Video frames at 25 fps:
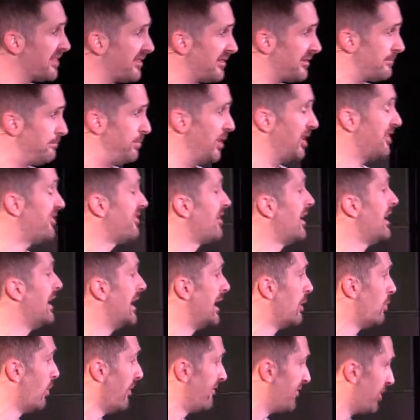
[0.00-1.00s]

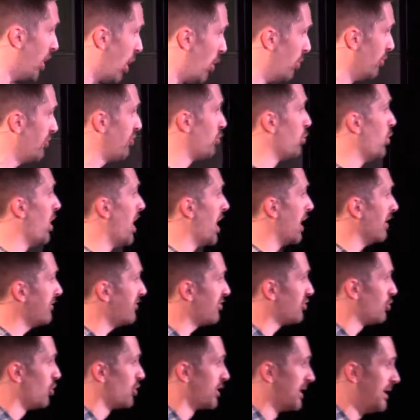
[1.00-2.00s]
explicitly with those
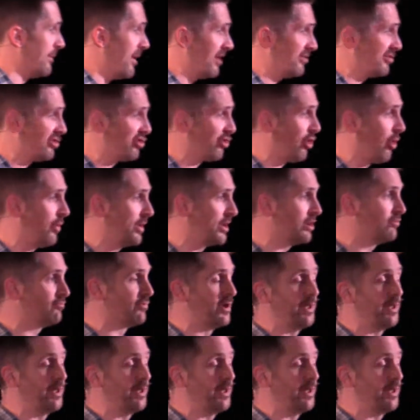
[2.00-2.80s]
words, talking about sowing and